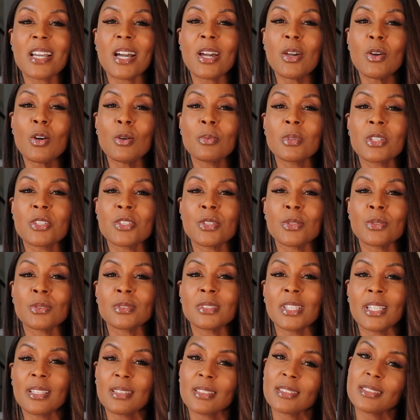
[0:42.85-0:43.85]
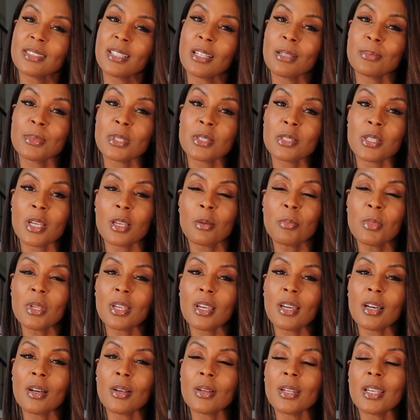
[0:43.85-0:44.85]
I hope that you'll take the time to check me
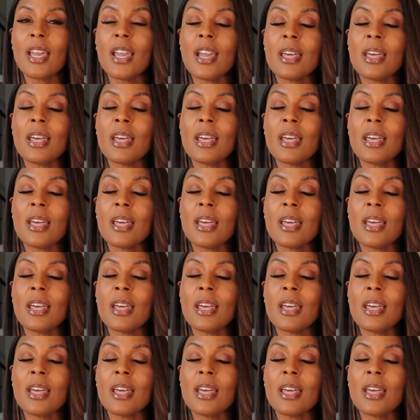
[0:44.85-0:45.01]
out